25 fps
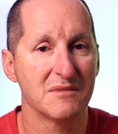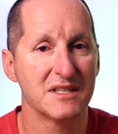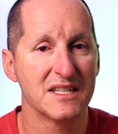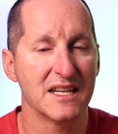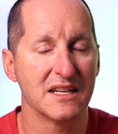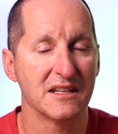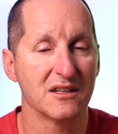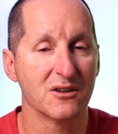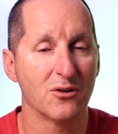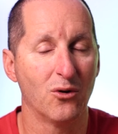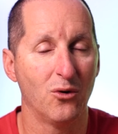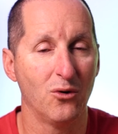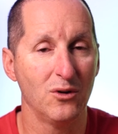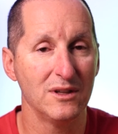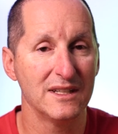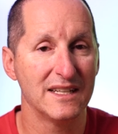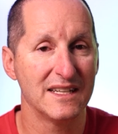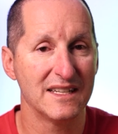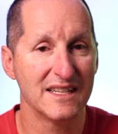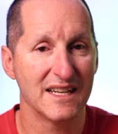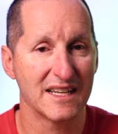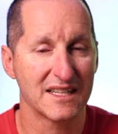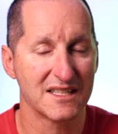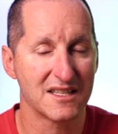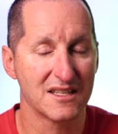setting all
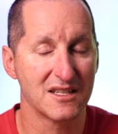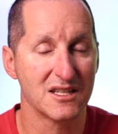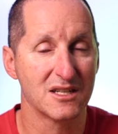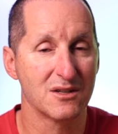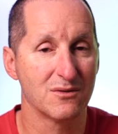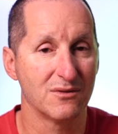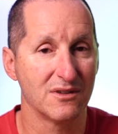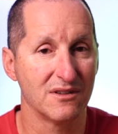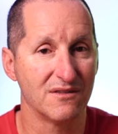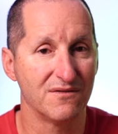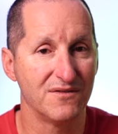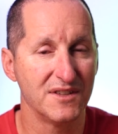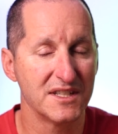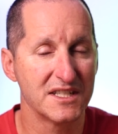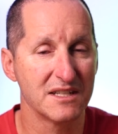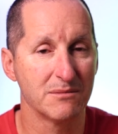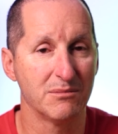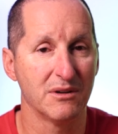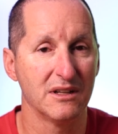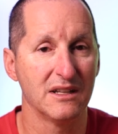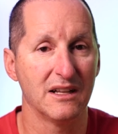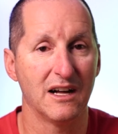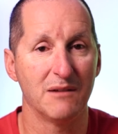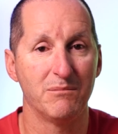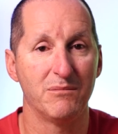indexes to
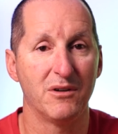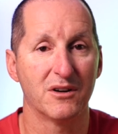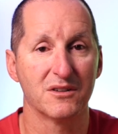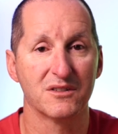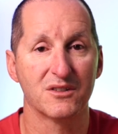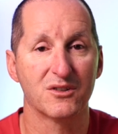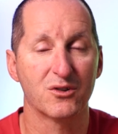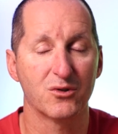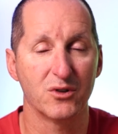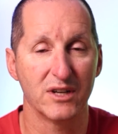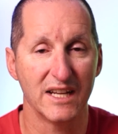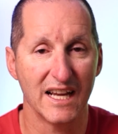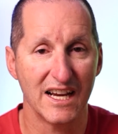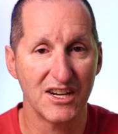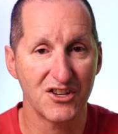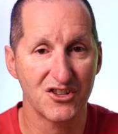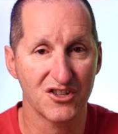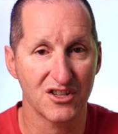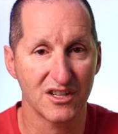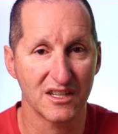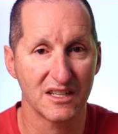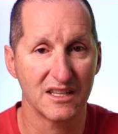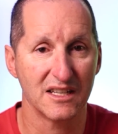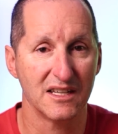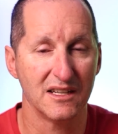invisible upon
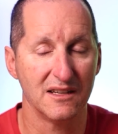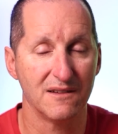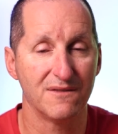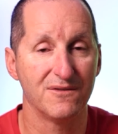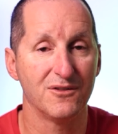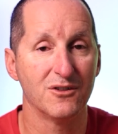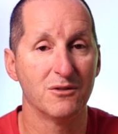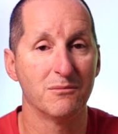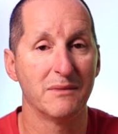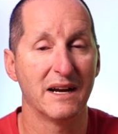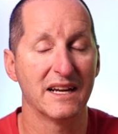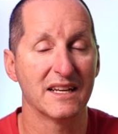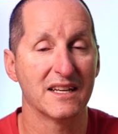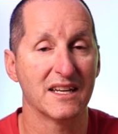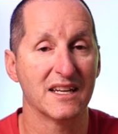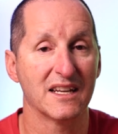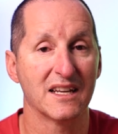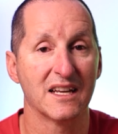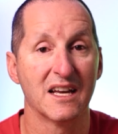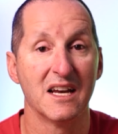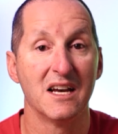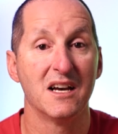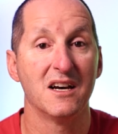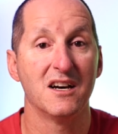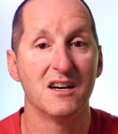creation if you're making
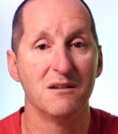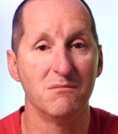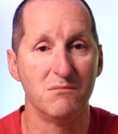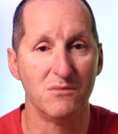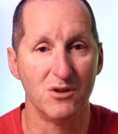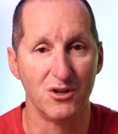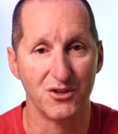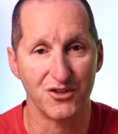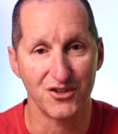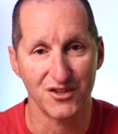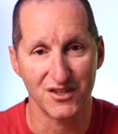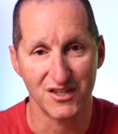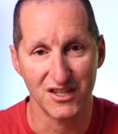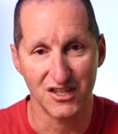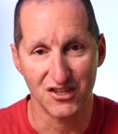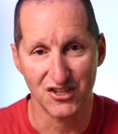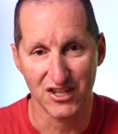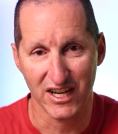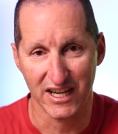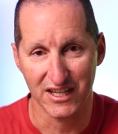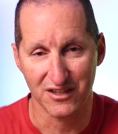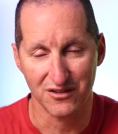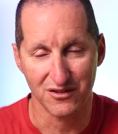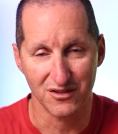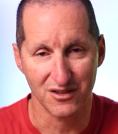emergency
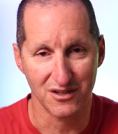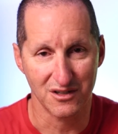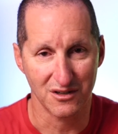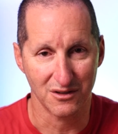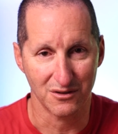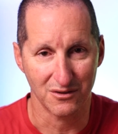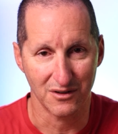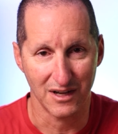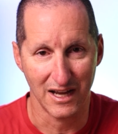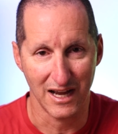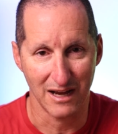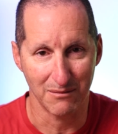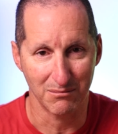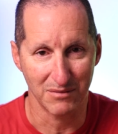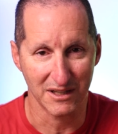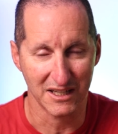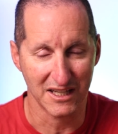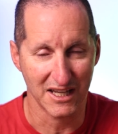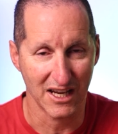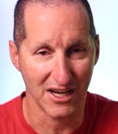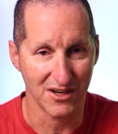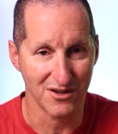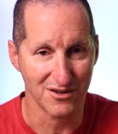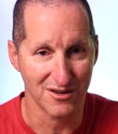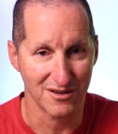changes to your
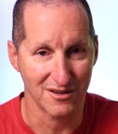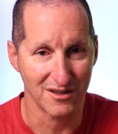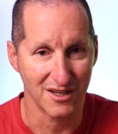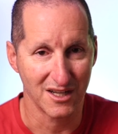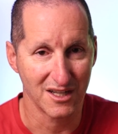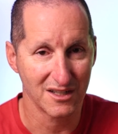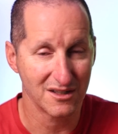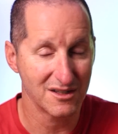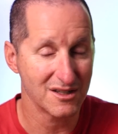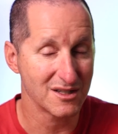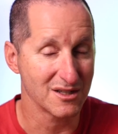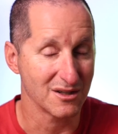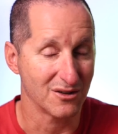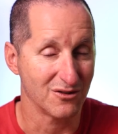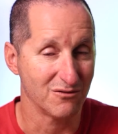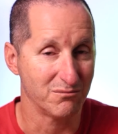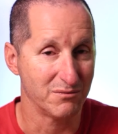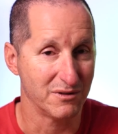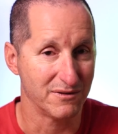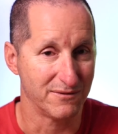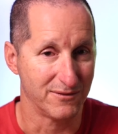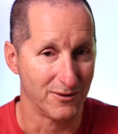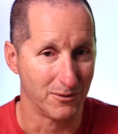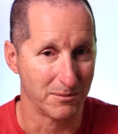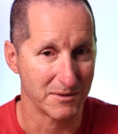application to solve
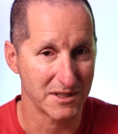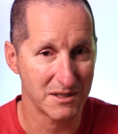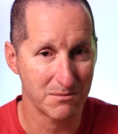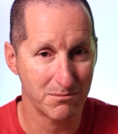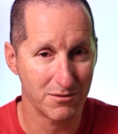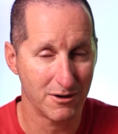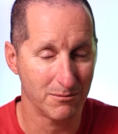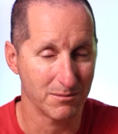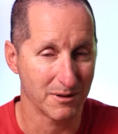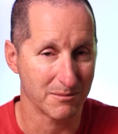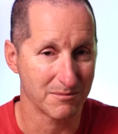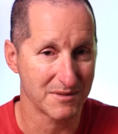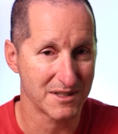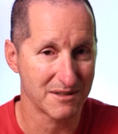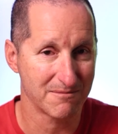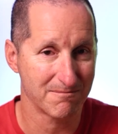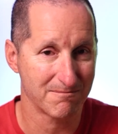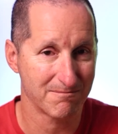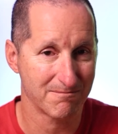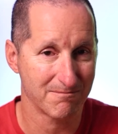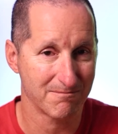performance problems.